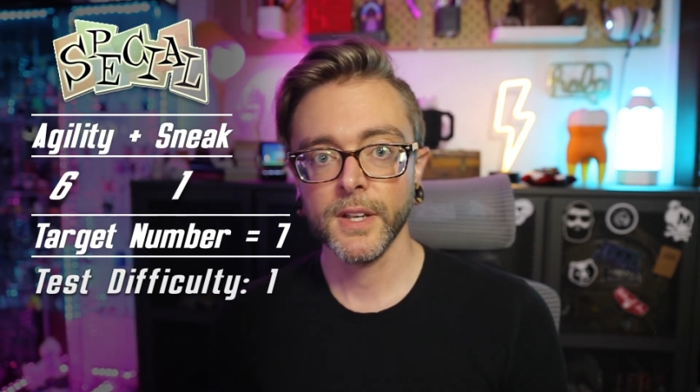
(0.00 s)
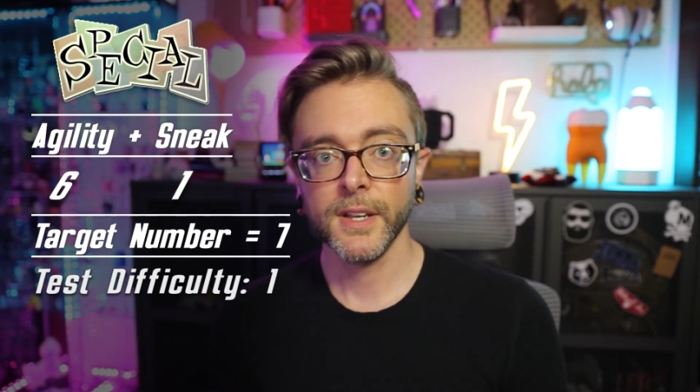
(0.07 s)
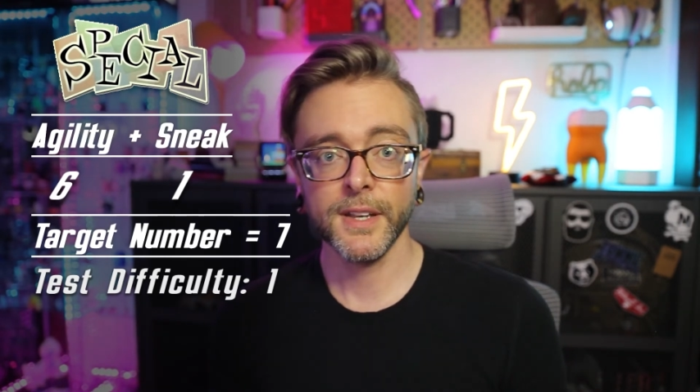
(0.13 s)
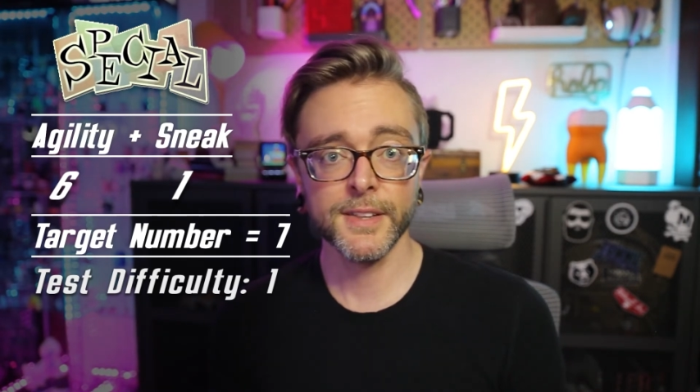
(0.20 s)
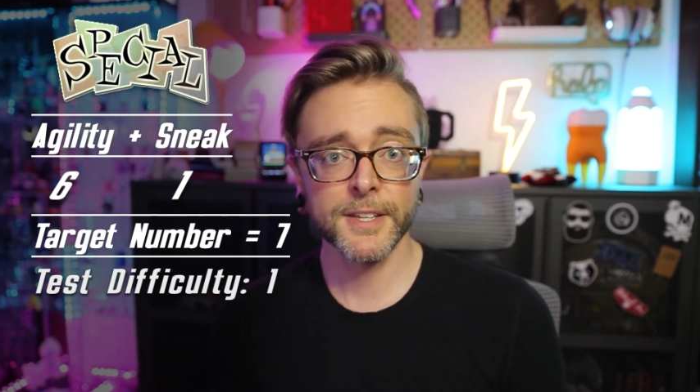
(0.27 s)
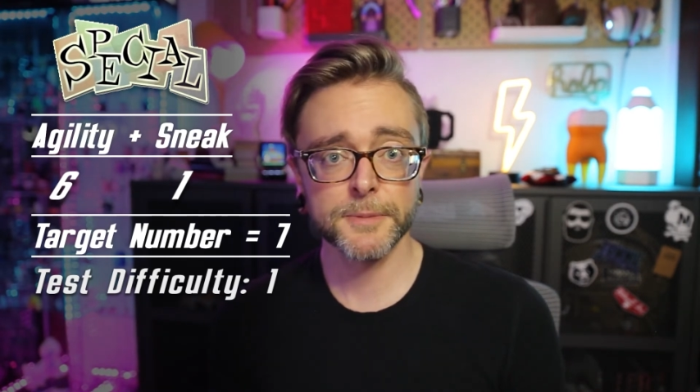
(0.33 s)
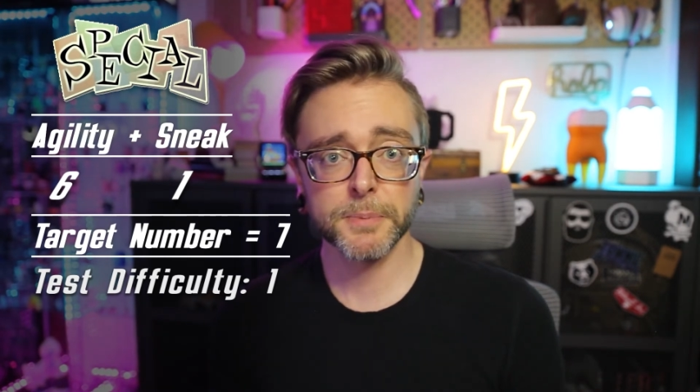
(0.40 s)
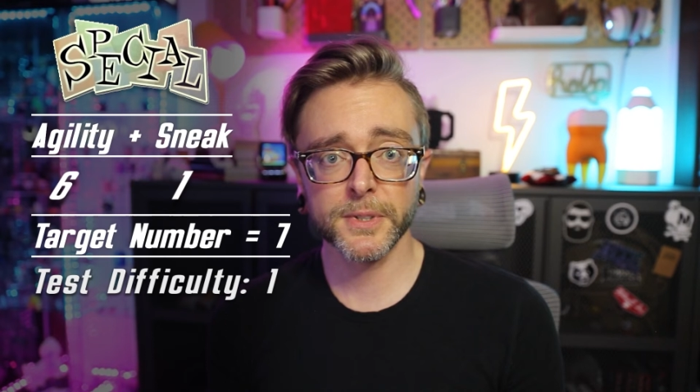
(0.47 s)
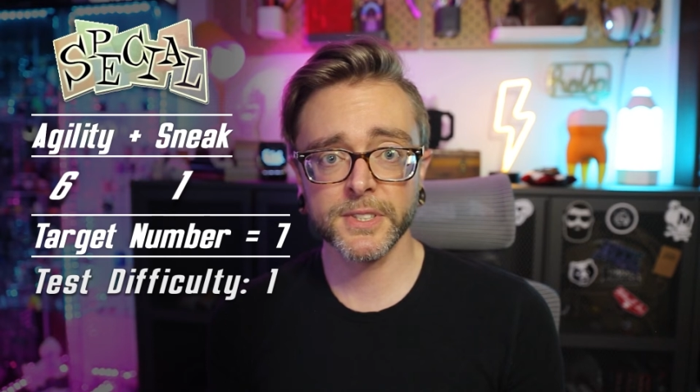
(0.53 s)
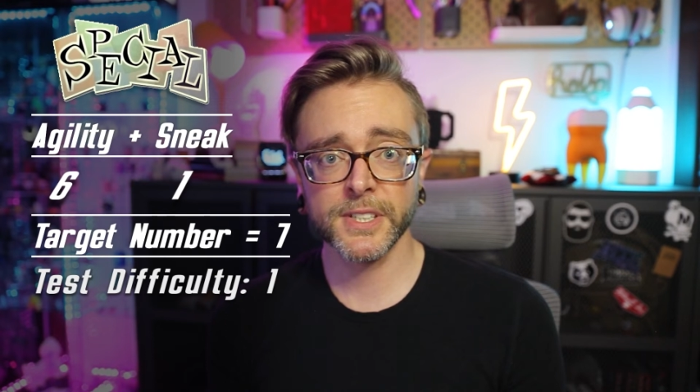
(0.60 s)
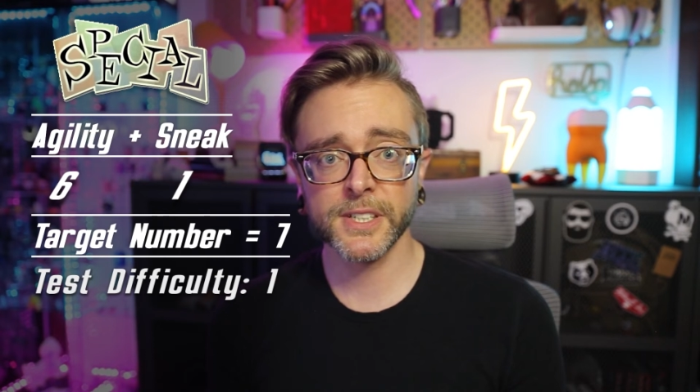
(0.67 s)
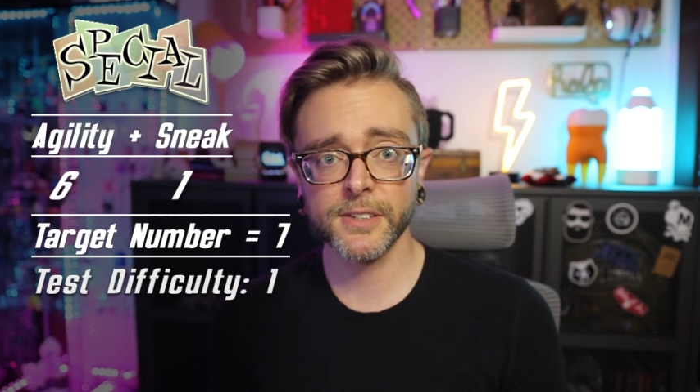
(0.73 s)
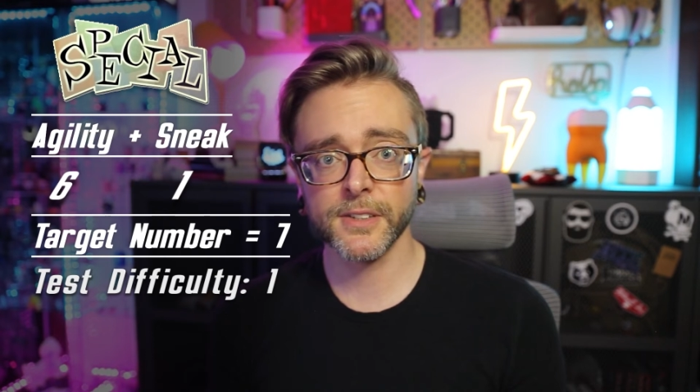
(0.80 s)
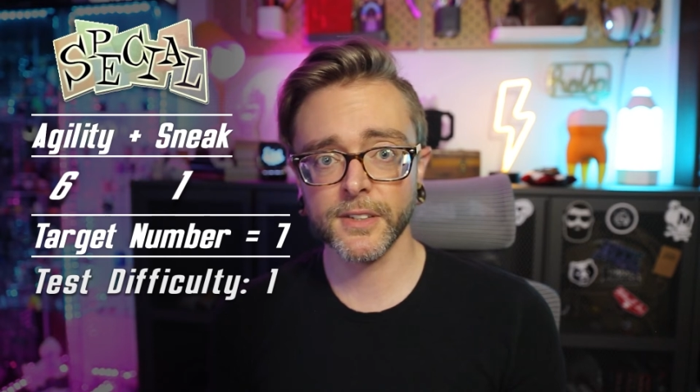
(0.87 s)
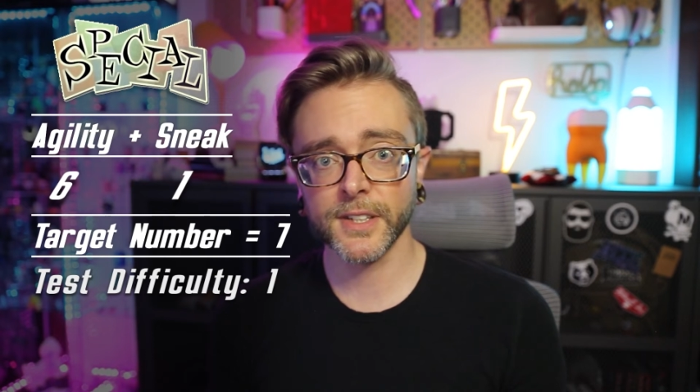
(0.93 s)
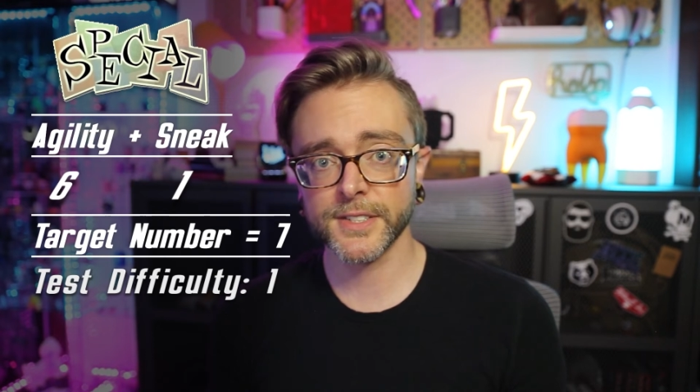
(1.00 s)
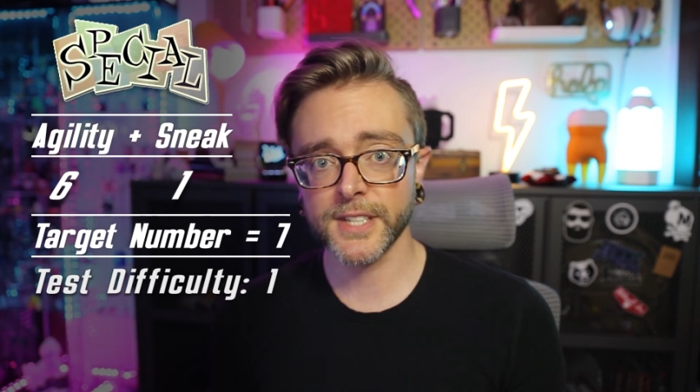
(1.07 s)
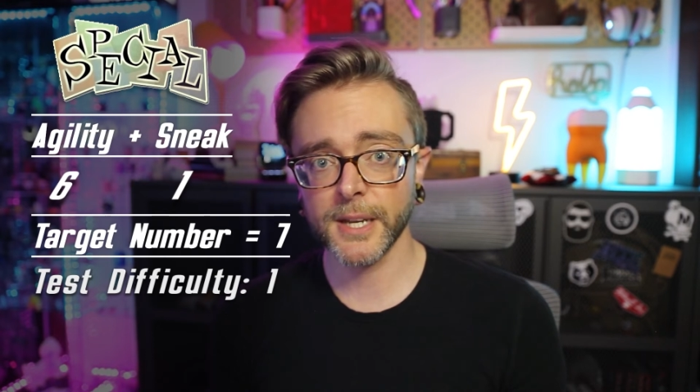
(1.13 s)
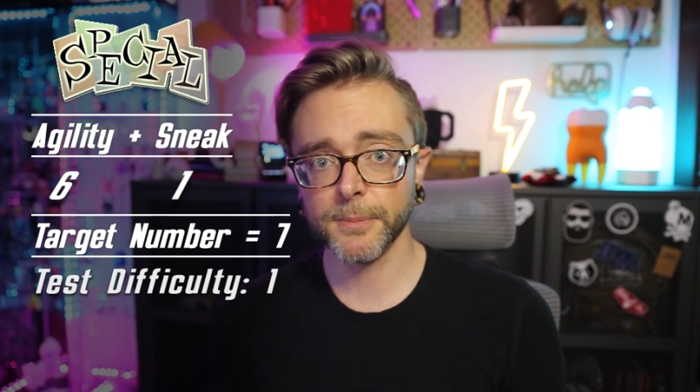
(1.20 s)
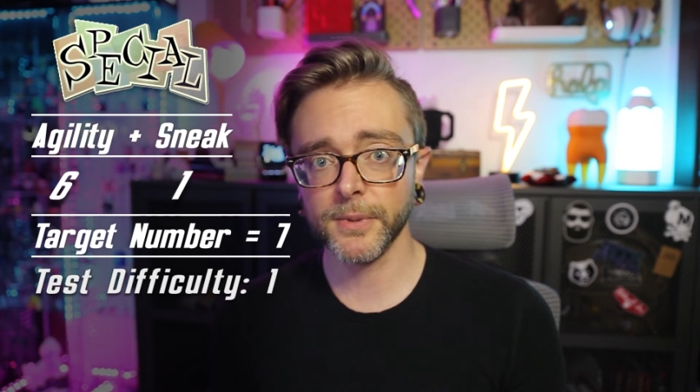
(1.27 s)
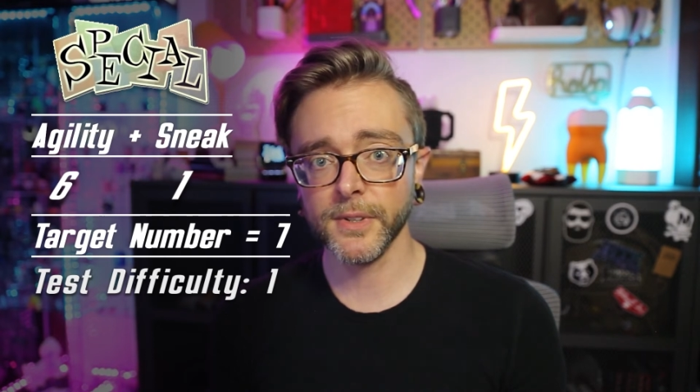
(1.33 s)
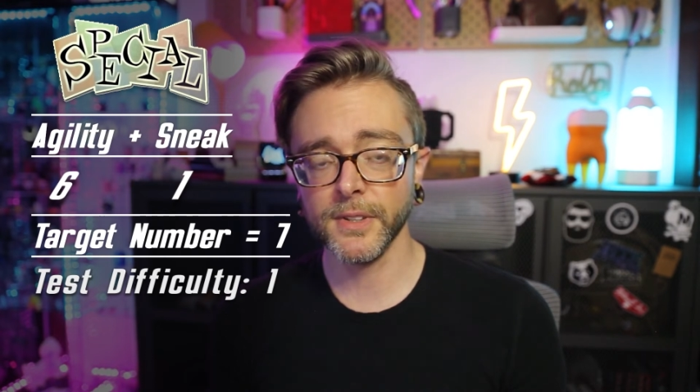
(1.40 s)
In this particular
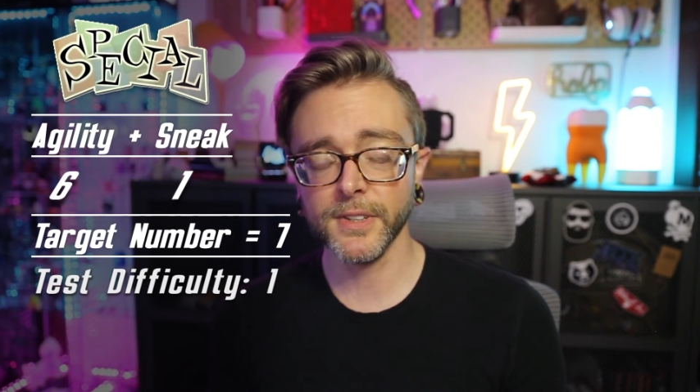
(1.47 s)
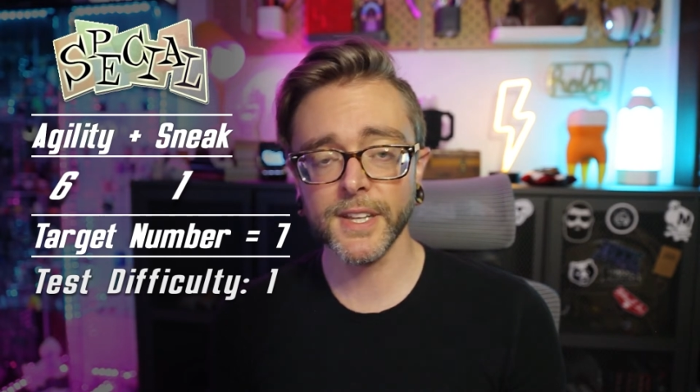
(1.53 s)
example,